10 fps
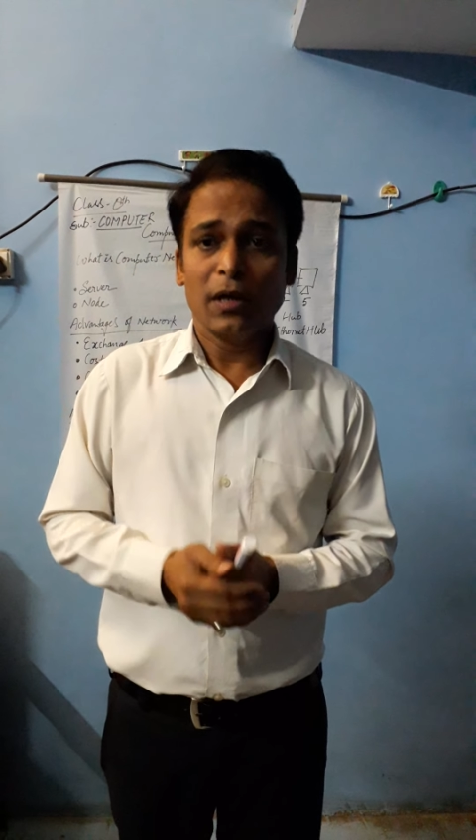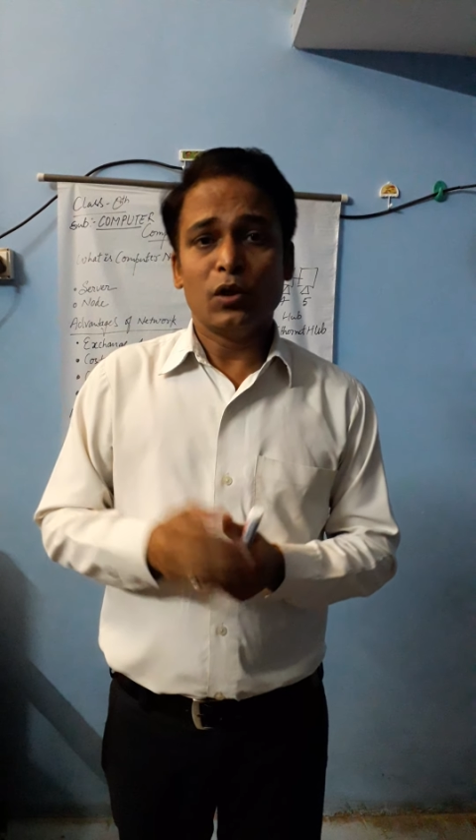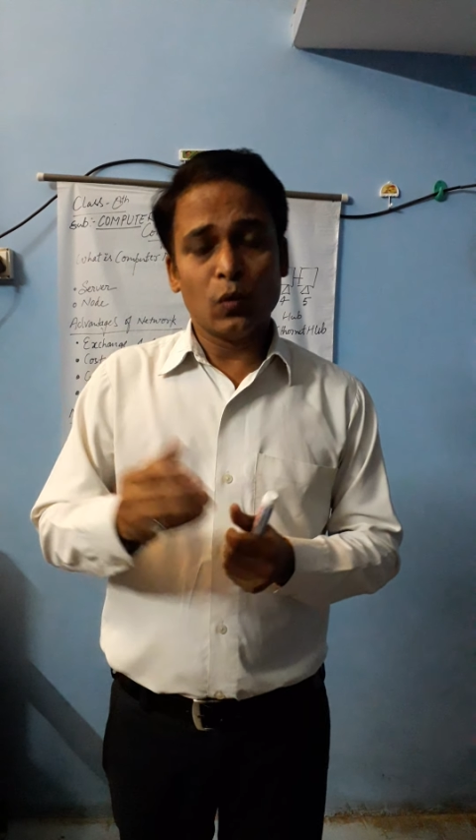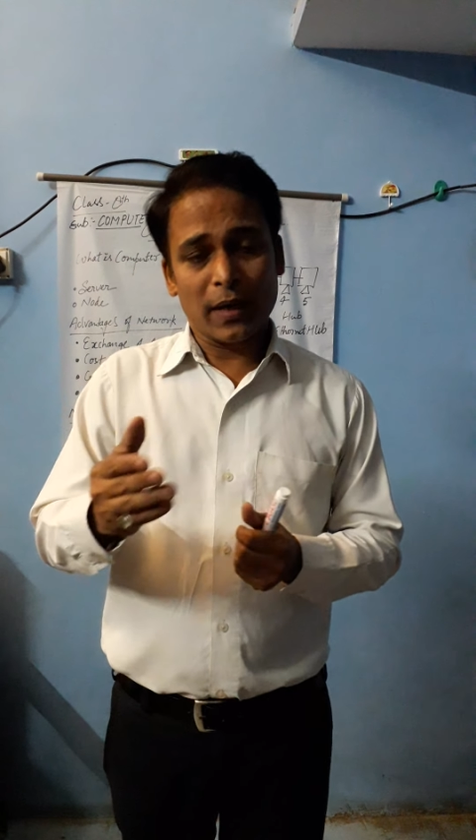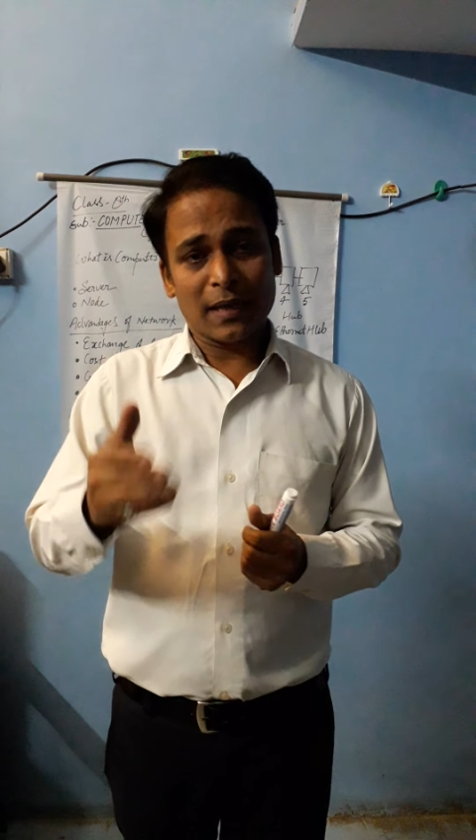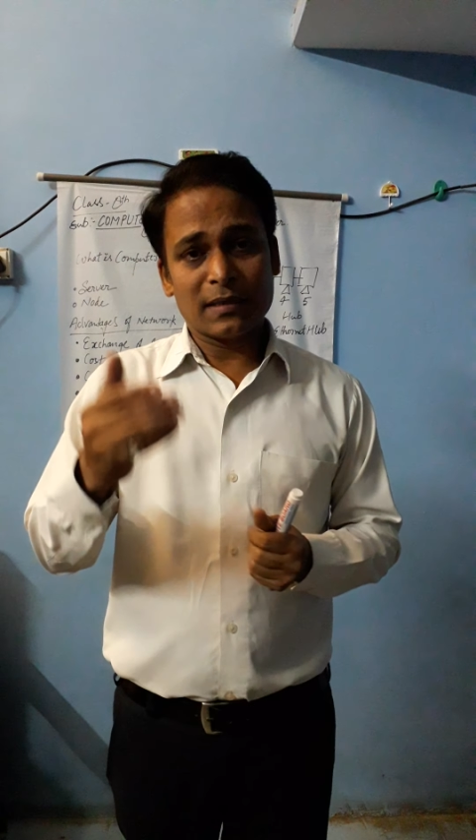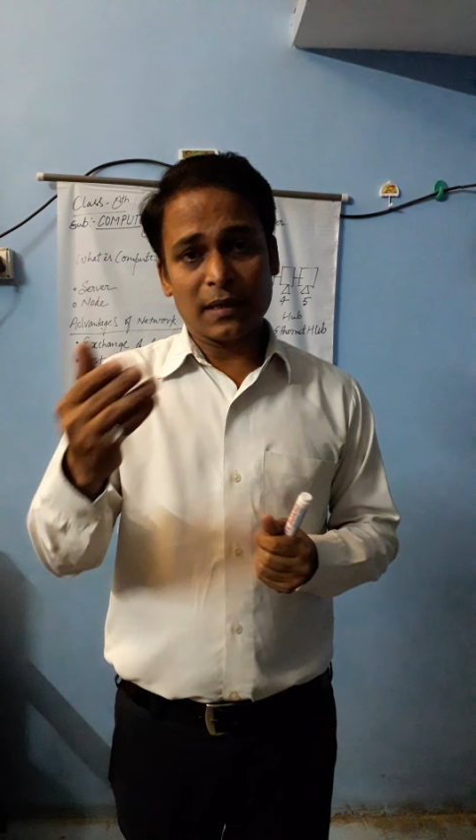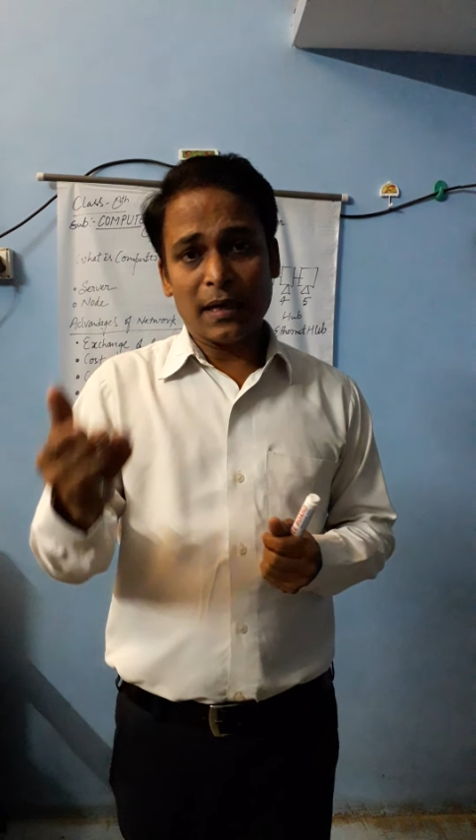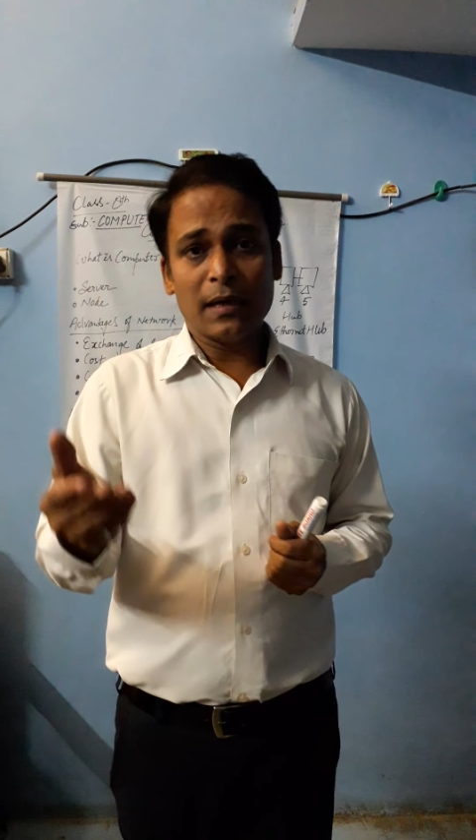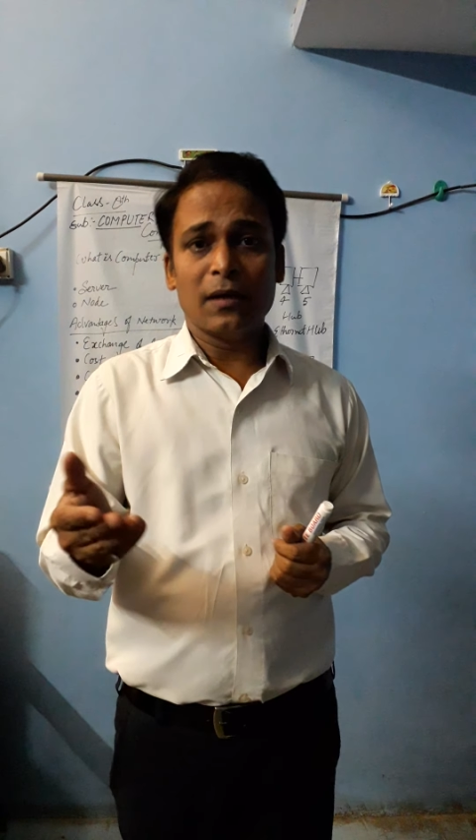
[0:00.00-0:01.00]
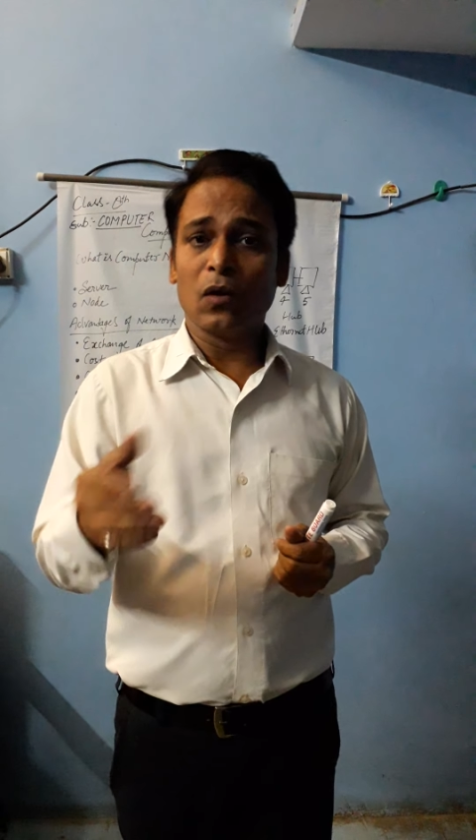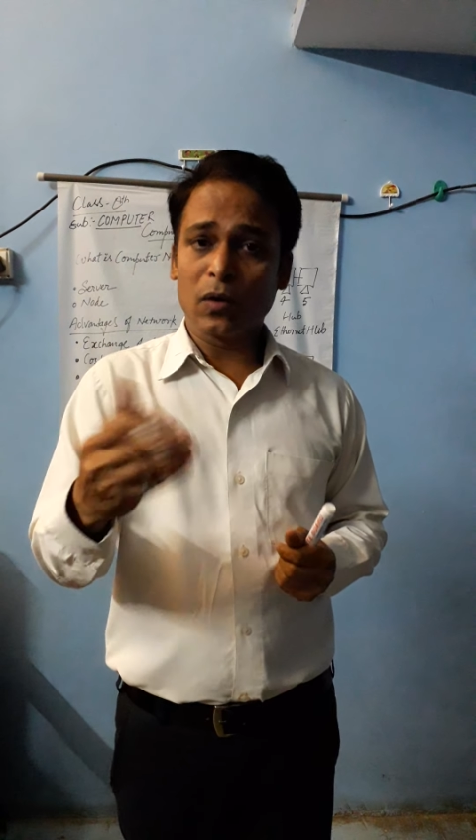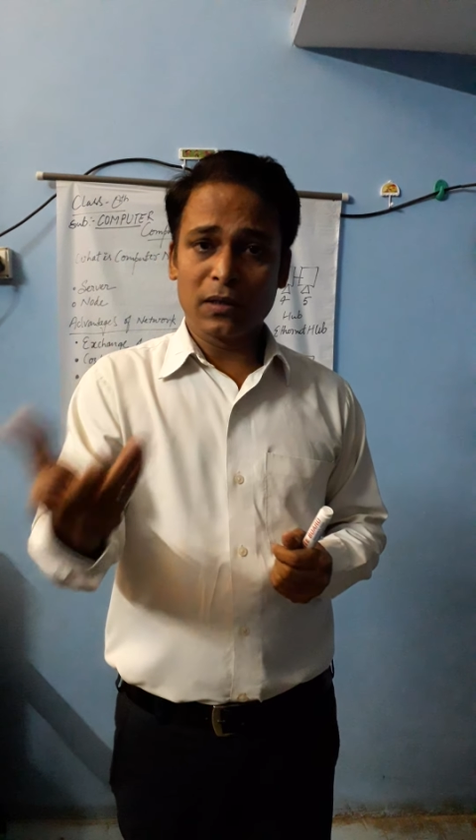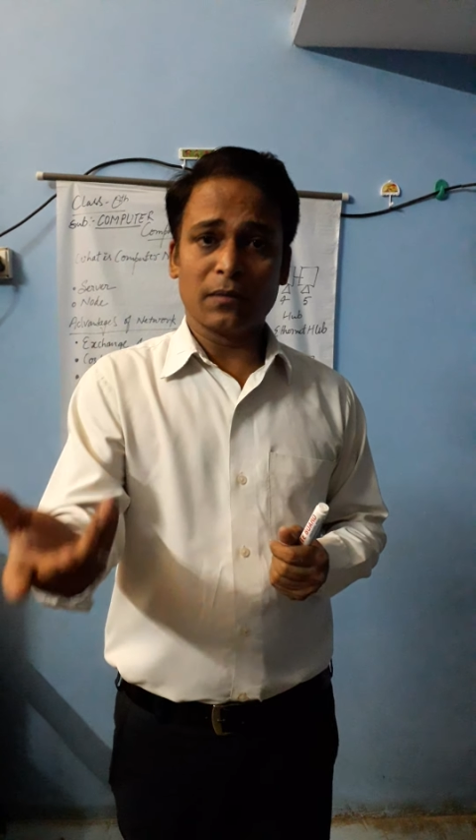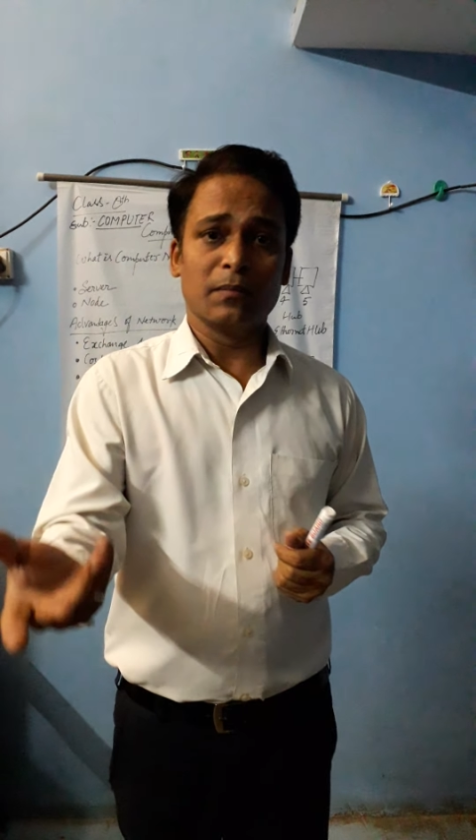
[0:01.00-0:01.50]
You can send
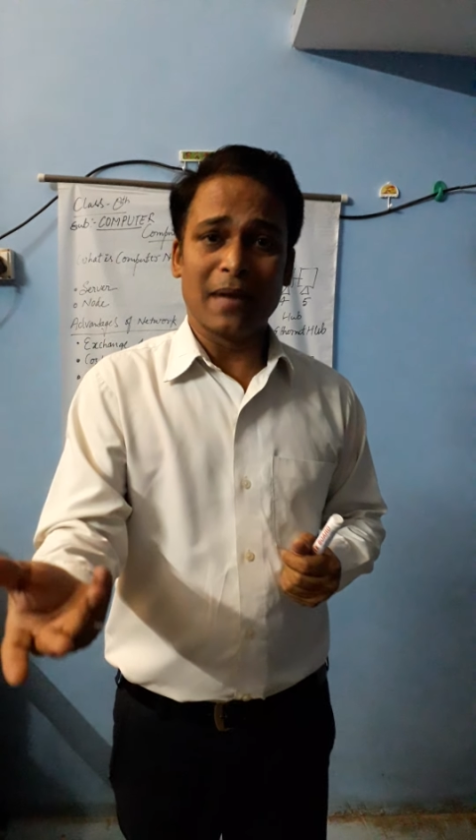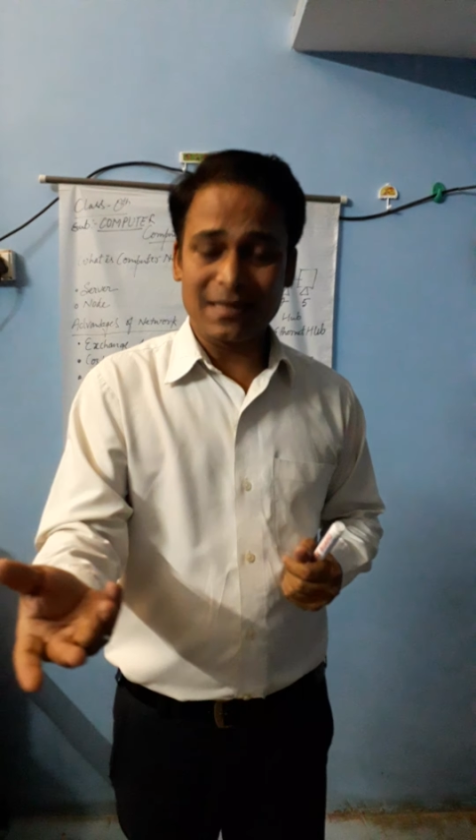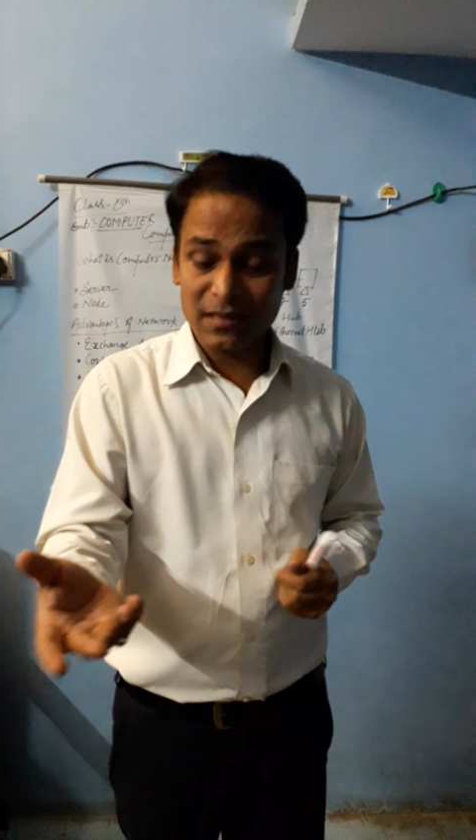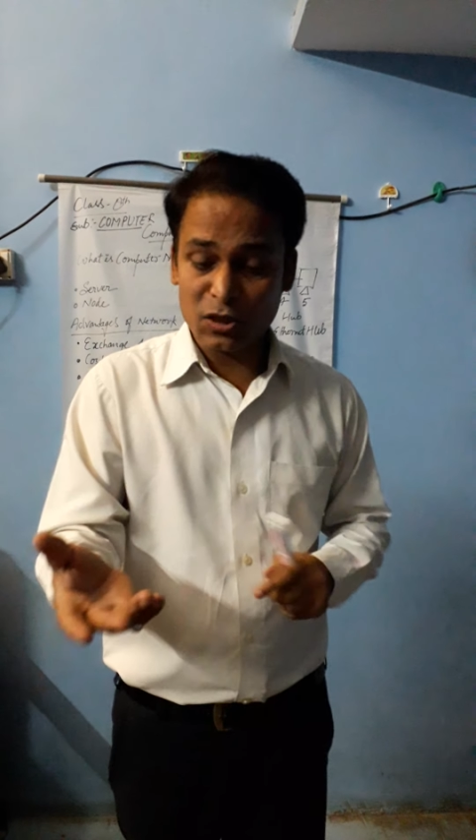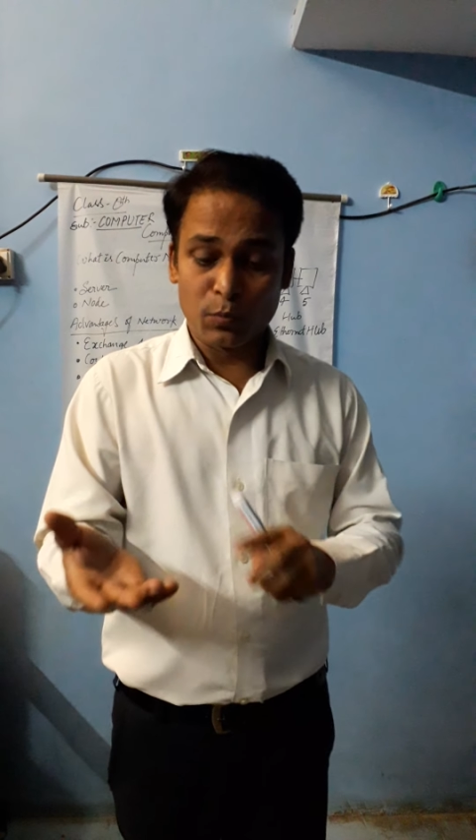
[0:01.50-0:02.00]
not the message,